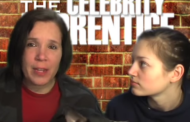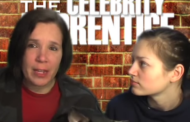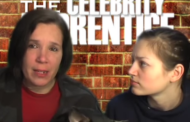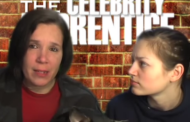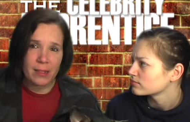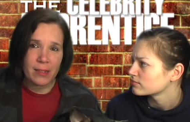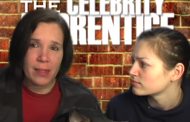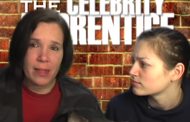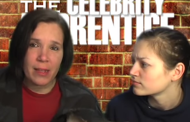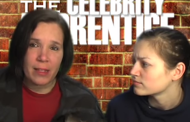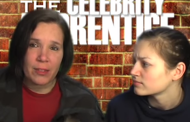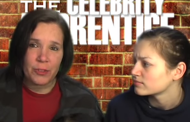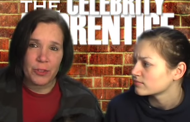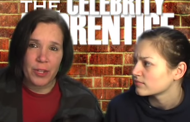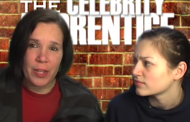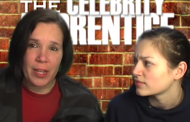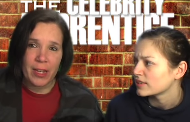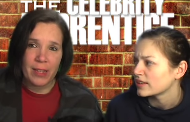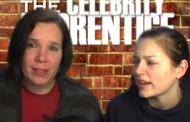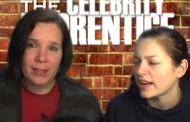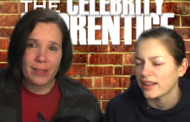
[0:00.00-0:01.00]
Speaker 1: get a second
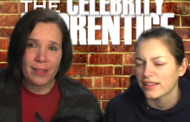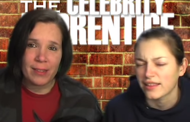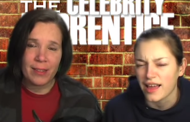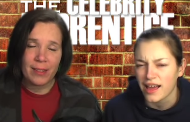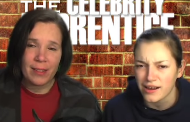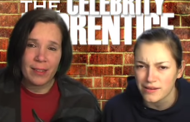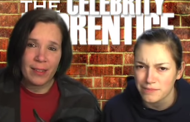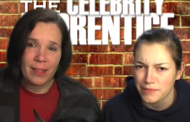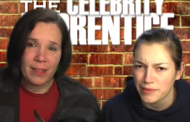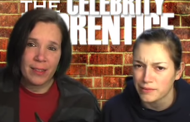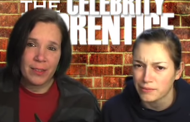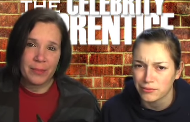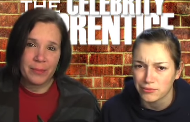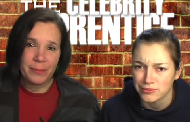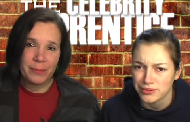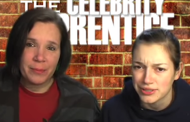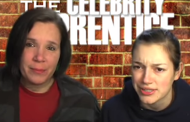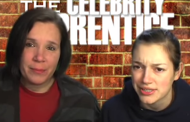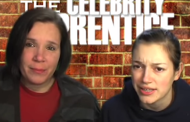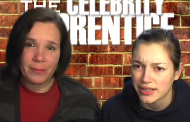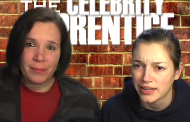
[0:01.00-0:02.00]
chance.
Speaker 2: Yeah, a lot of
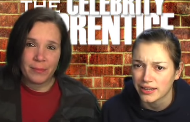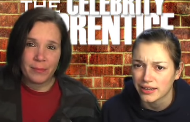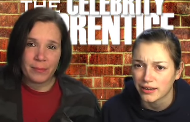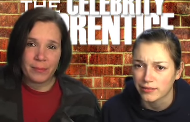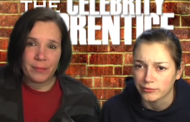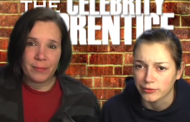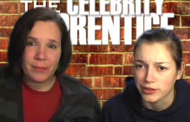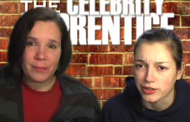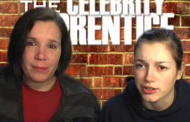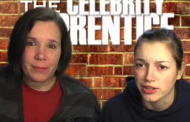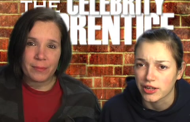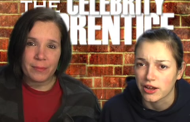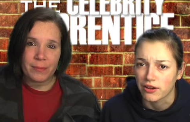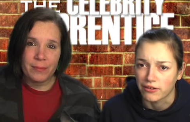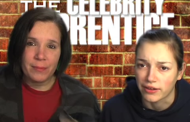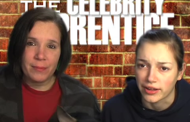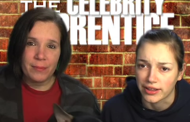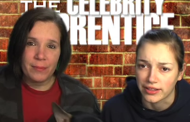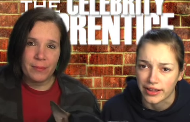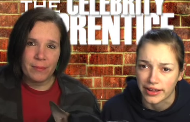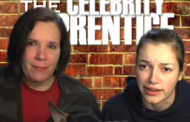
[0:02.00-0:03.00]
people were sticking up for
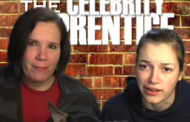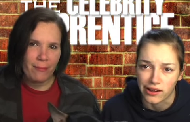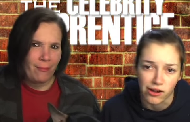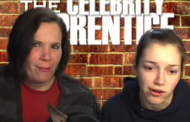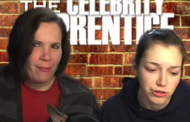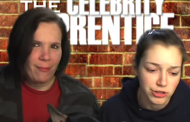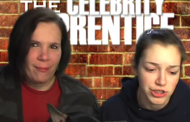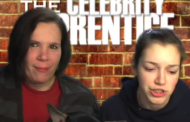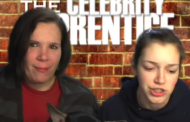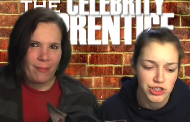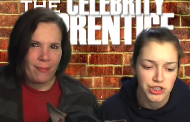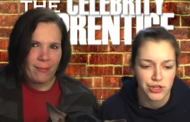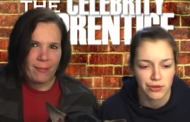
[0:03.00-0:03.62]
Khloe, like, oh, she's